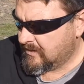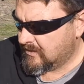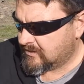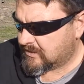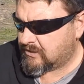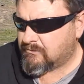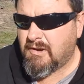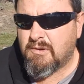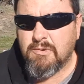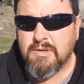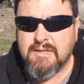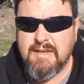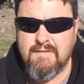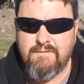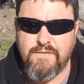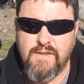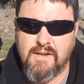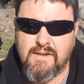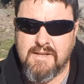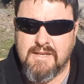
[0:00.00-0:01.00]
So I would
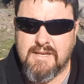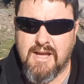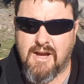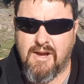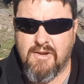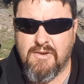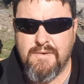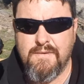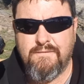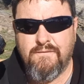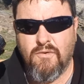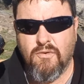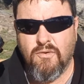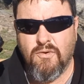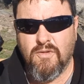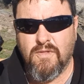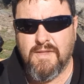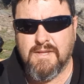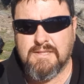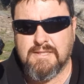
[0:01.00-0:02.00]
definitely go
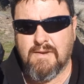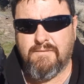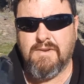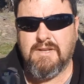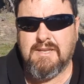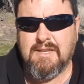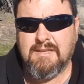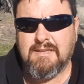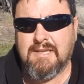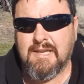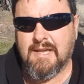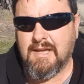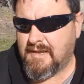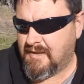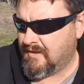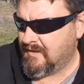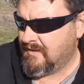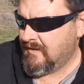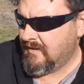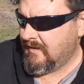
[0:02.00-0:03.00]
for the
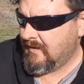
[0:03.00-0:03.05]
70D.